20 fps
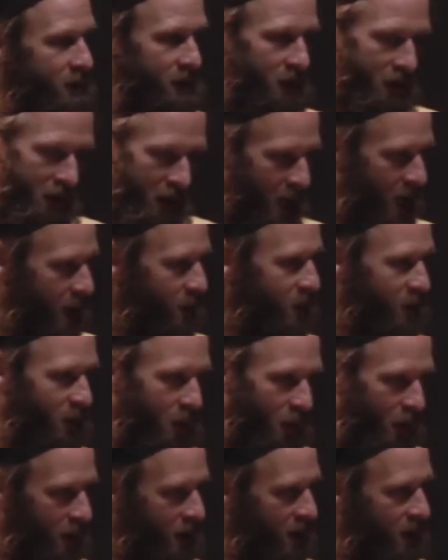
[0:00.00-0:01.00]
the Hammond
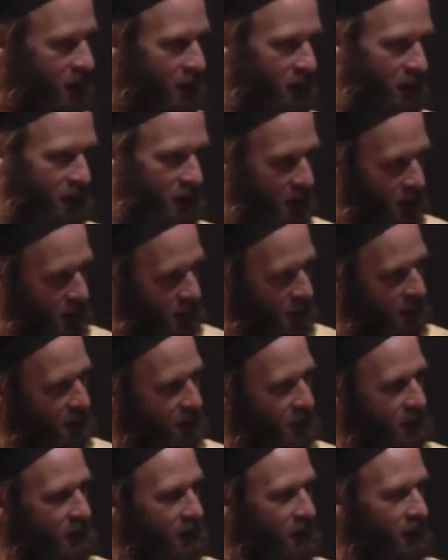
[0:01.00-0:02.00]
organ and the
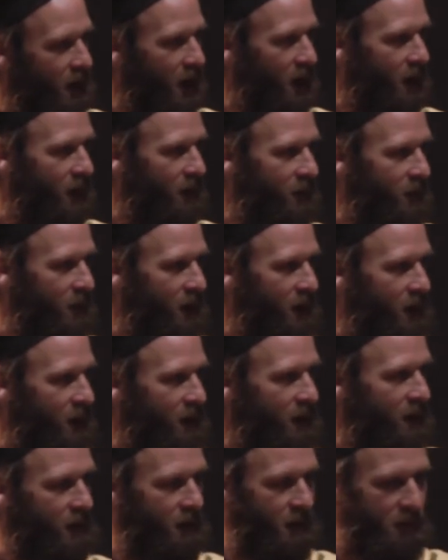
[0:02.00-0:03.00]
um,
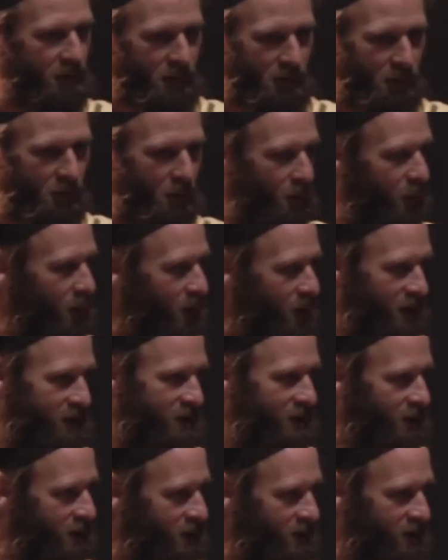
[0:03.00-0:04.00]
the
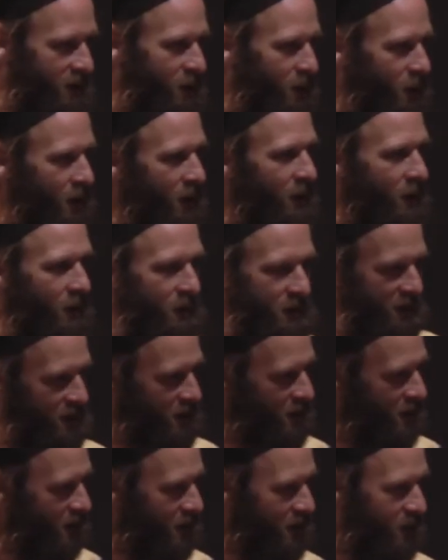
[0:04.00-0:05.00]
Wurlitzers and the Rhodes and
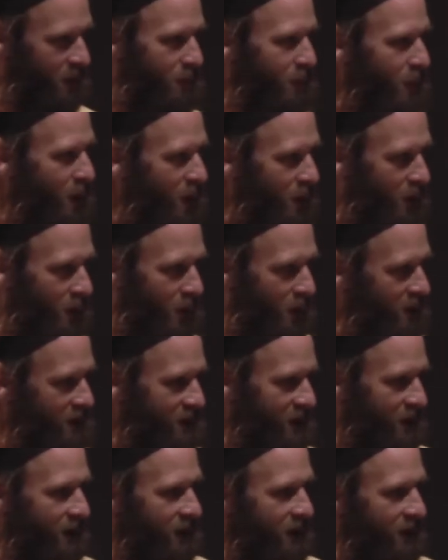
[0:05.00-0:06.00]
the Moogs
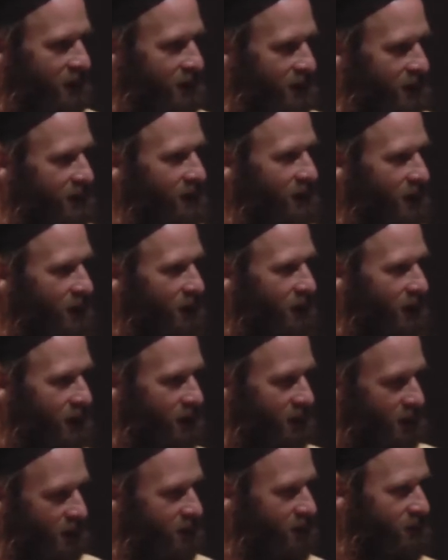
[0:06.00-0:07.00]
and the you know the
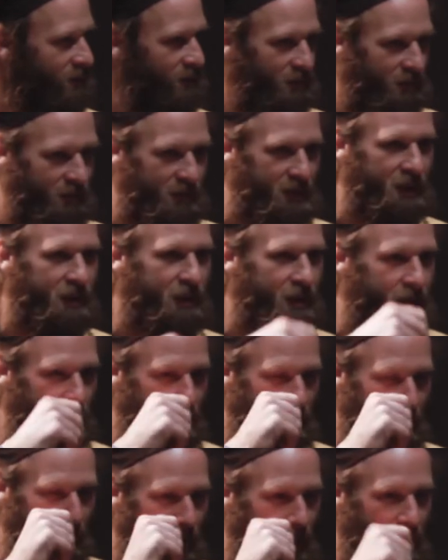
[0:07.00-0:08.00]

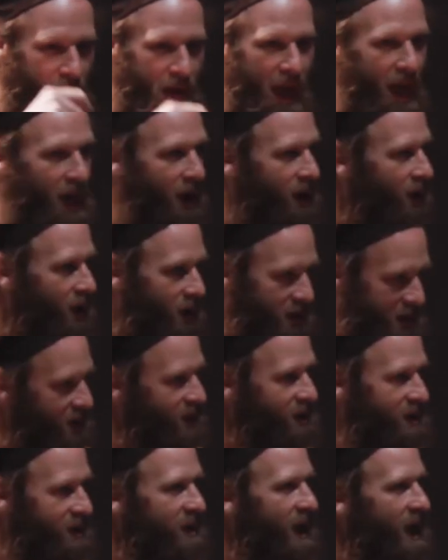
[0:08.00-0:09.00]
uh, analog
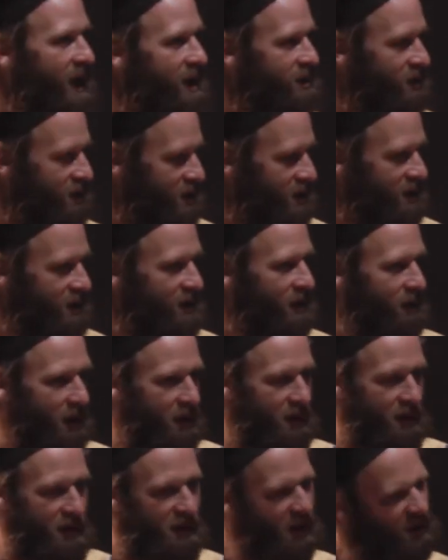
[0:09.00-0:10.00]
synthesizers and stuff like
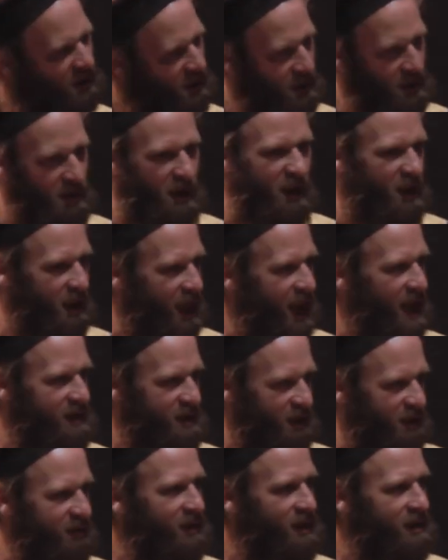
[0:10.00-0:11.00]
this, all the, the classic
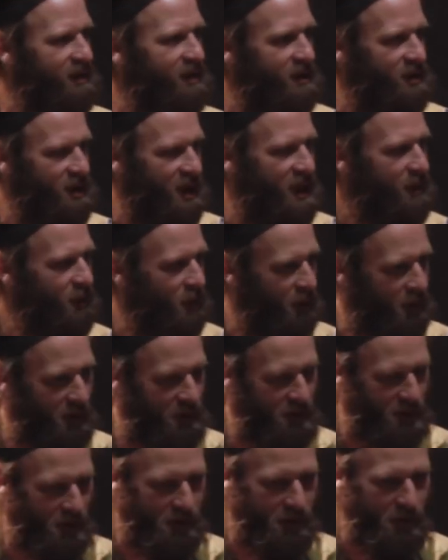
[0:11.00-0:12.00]
vintage keyboards
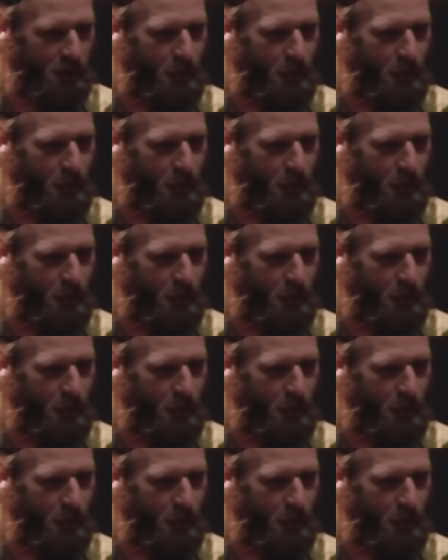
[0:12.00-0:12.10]
And